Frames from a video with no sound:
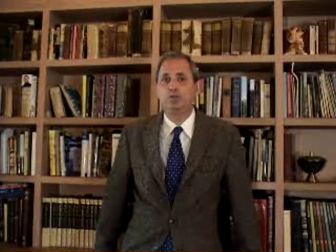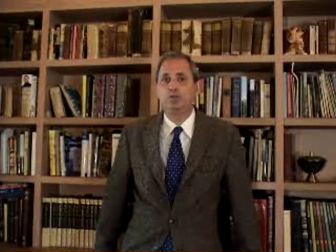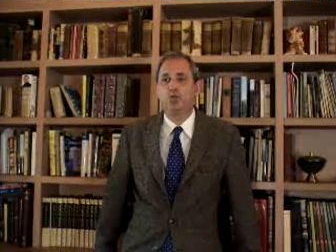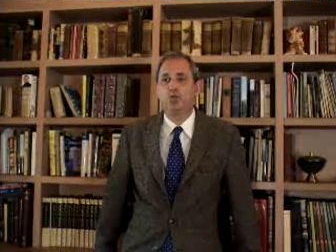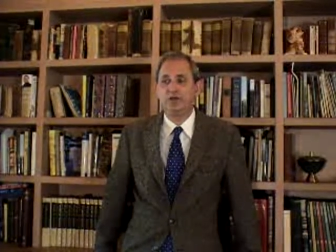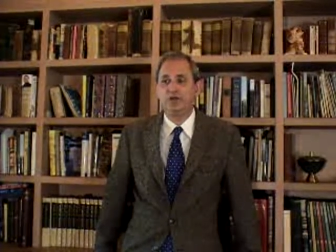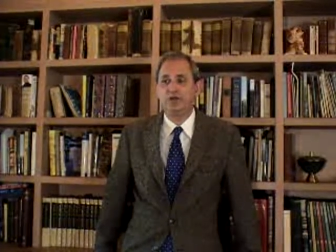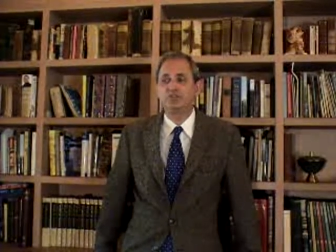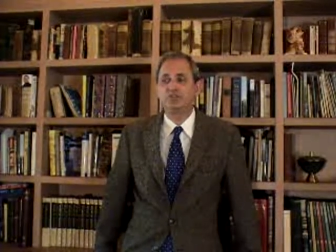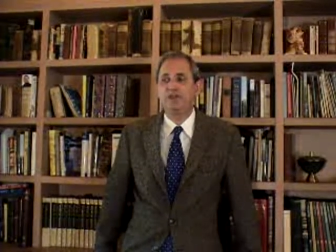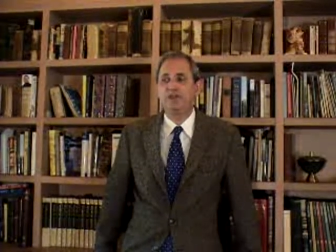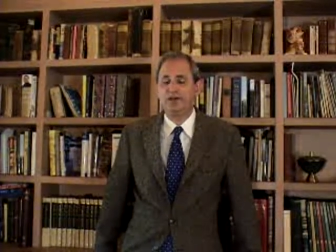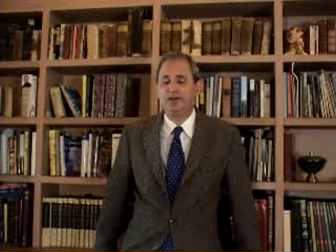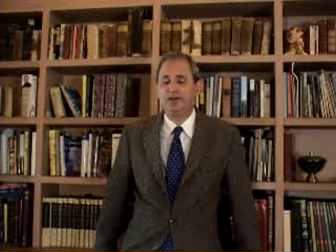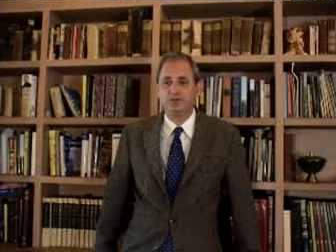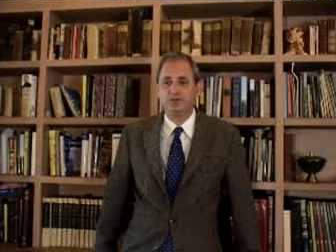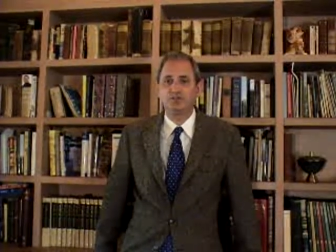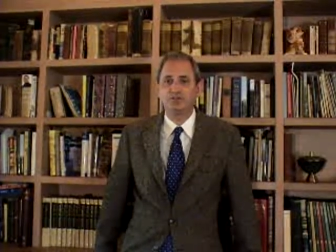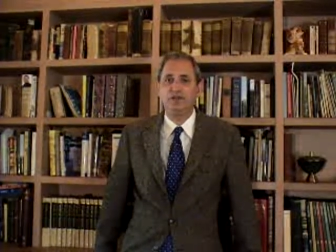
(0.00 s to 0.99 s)
Once they
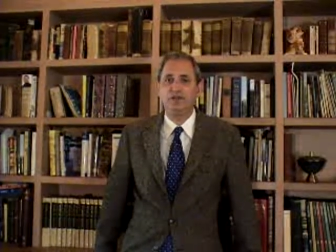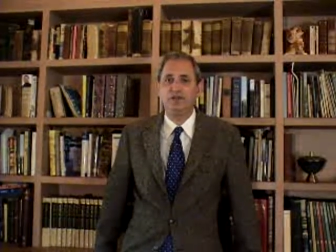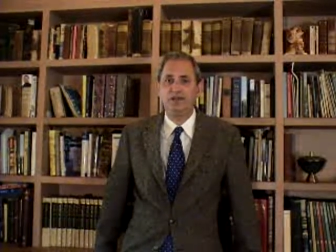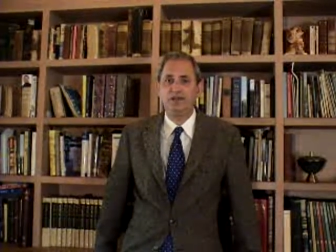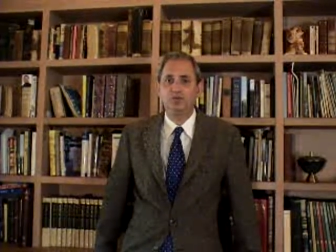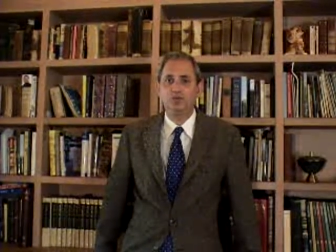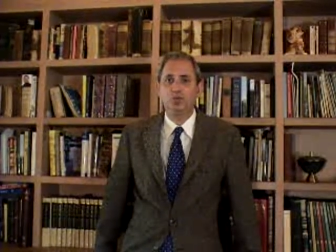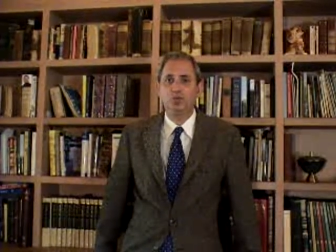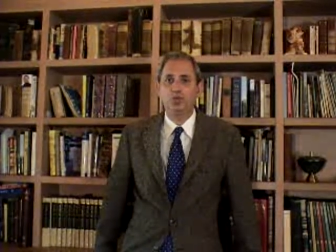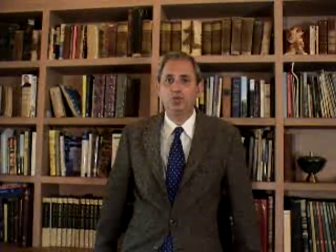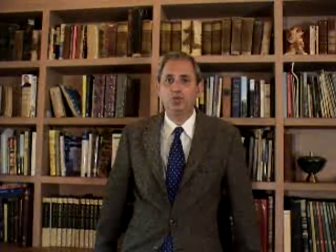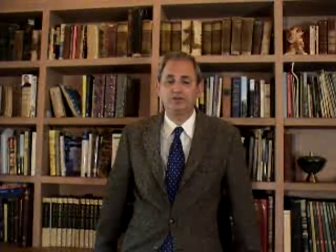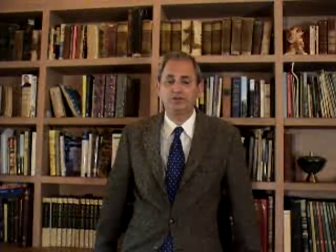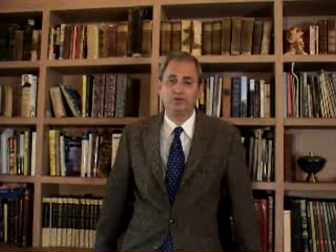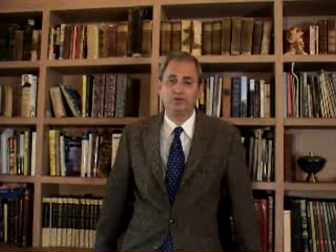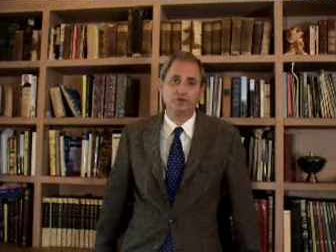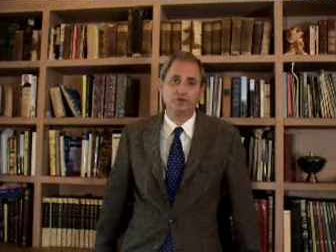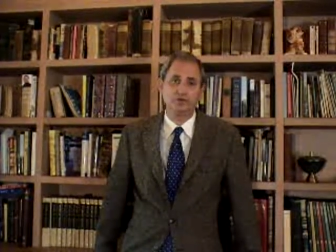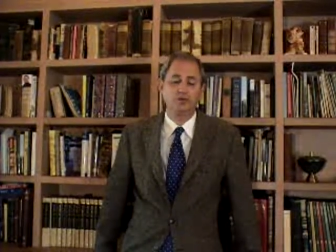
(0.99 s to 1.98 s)
understand what
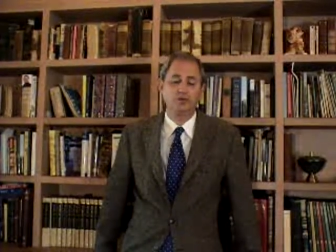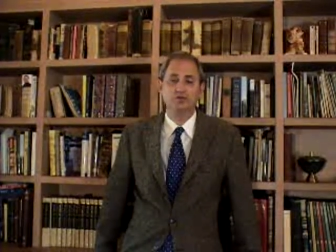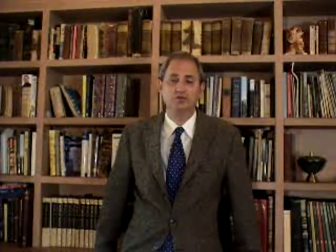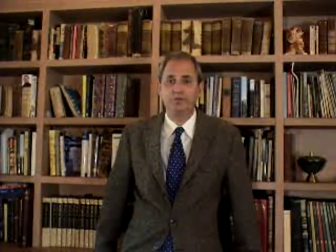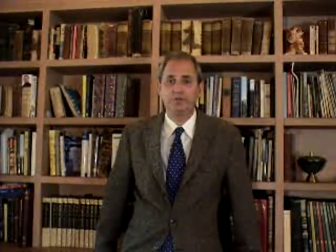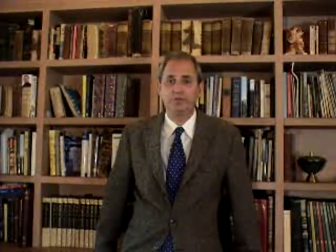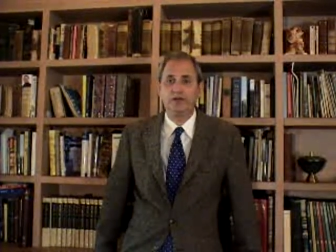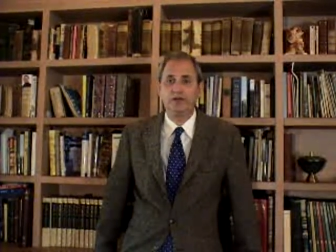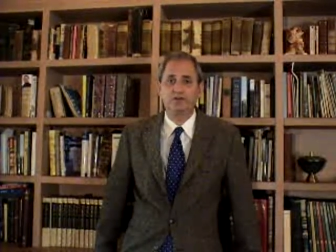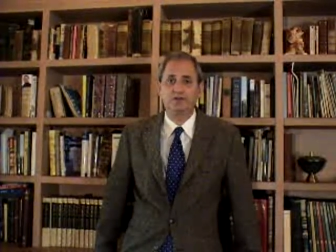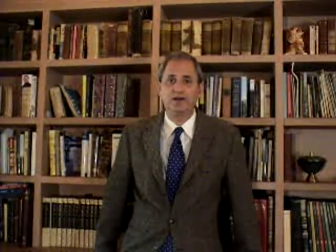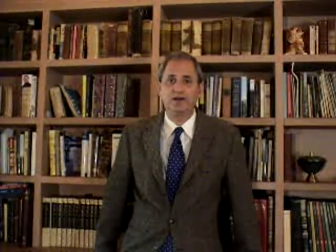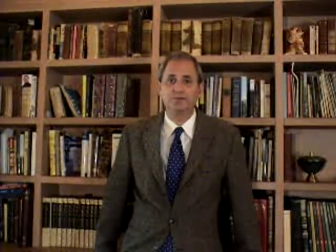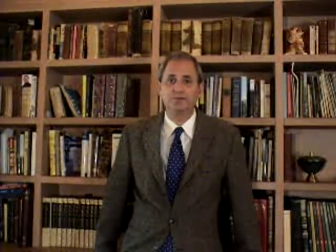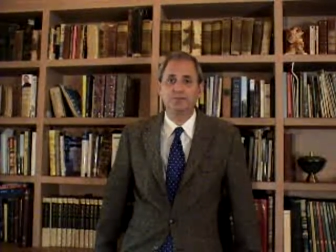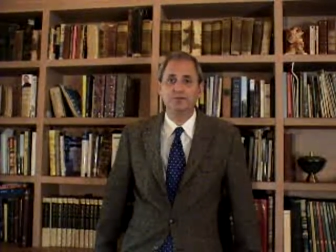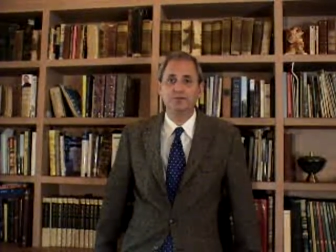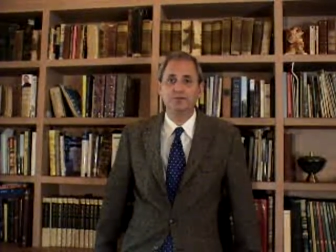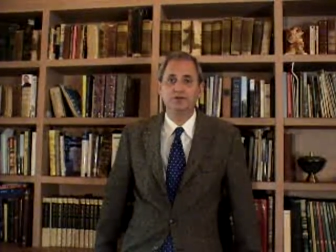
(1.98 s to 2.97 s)
they're supposed to be on
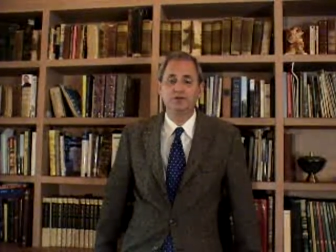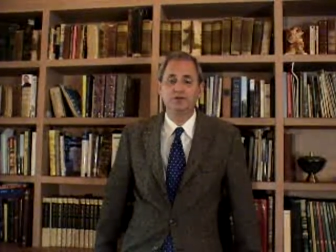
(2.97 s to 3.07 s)
top of.